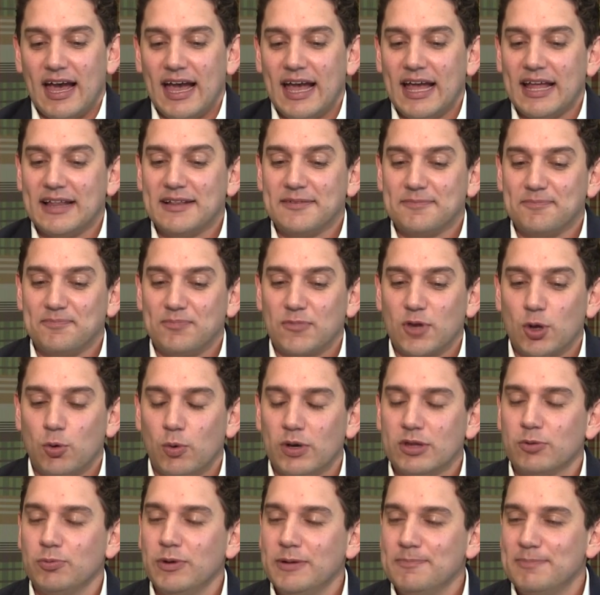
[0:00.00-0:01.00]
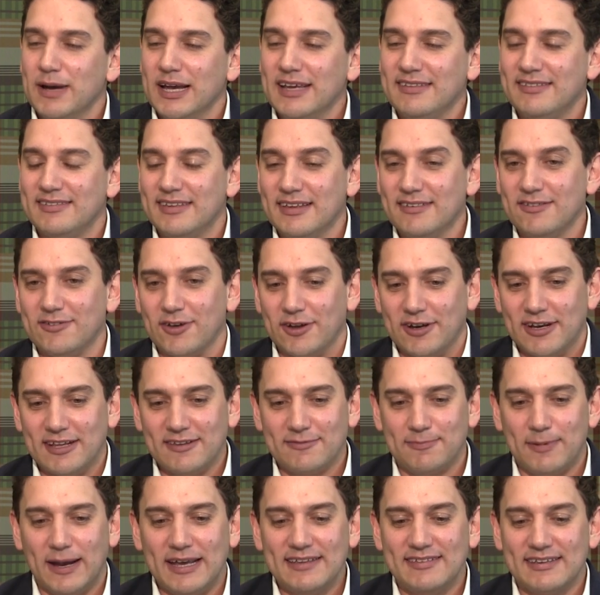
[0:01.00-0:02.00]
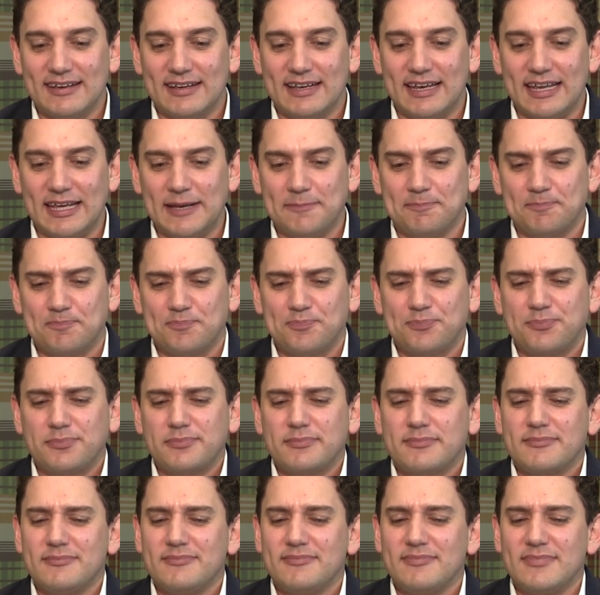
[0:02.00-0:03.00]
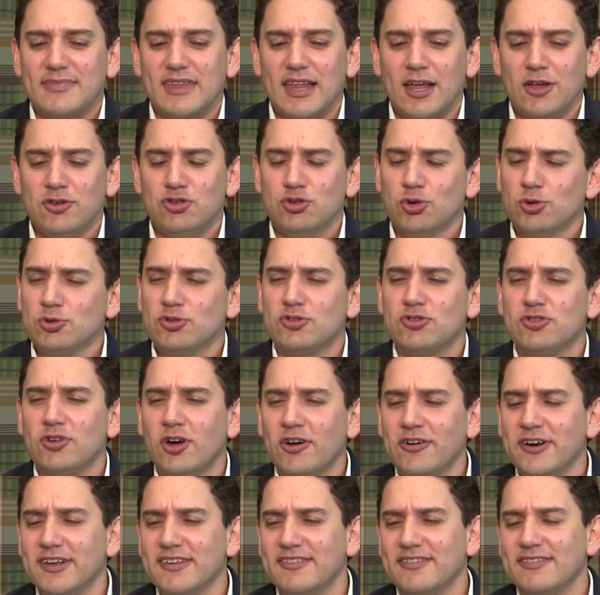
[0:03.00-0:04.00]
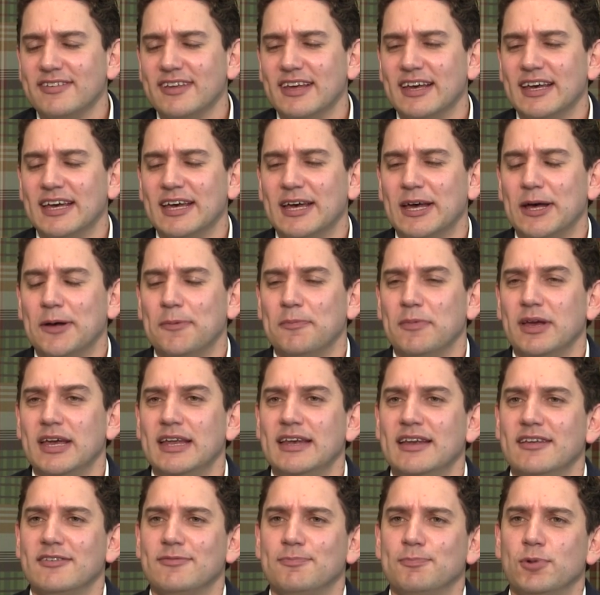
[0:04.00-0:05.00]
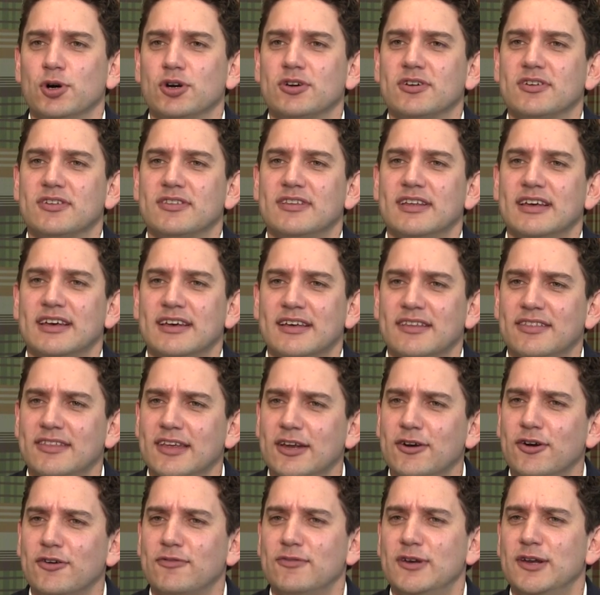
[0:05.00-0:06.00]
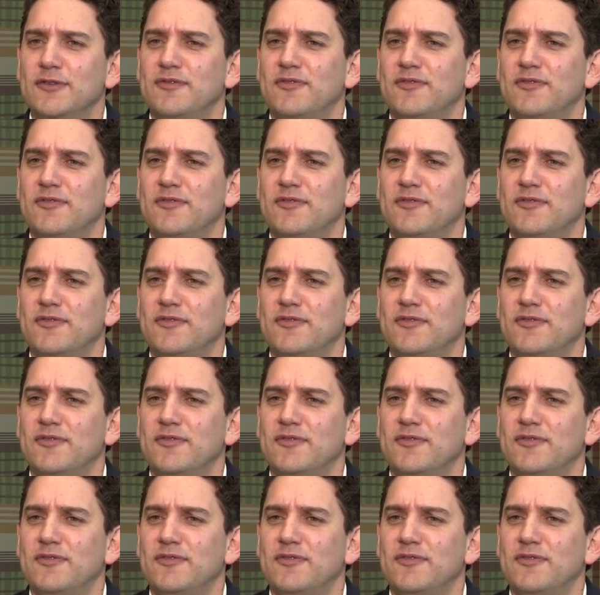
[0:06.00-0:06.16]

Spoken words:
And what we base this on is basically George Soros, in his book, The Theory of